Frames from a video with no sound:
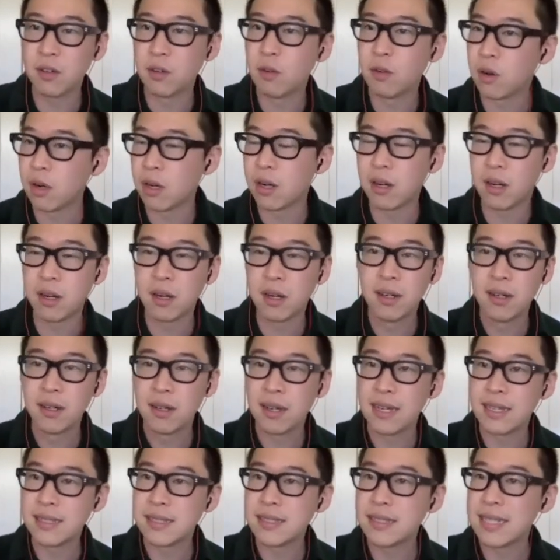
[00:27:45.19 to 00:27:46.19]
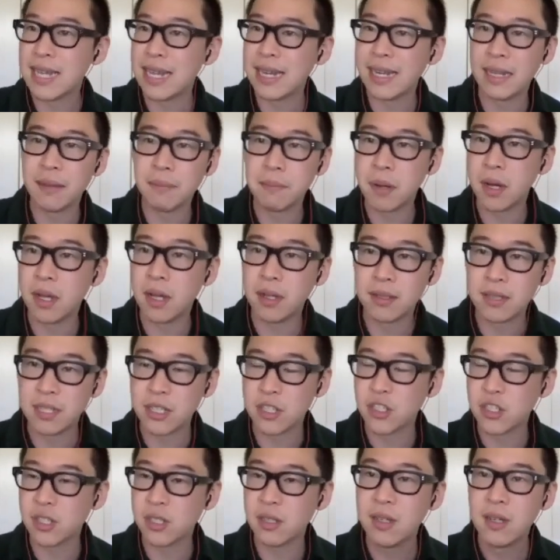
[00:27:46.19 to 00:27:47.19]
or a Senate
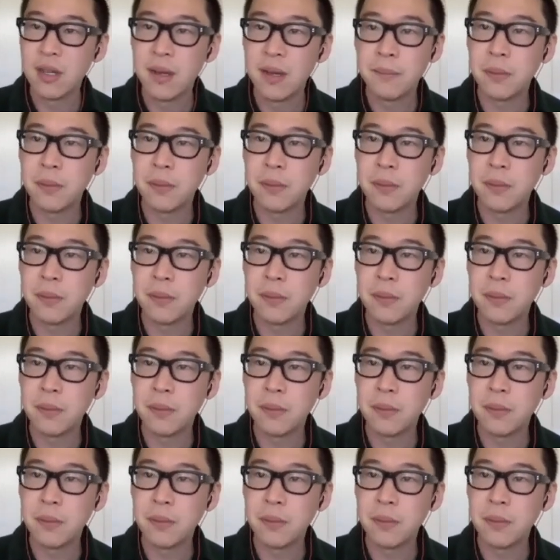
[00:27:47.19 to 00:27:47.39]
politician,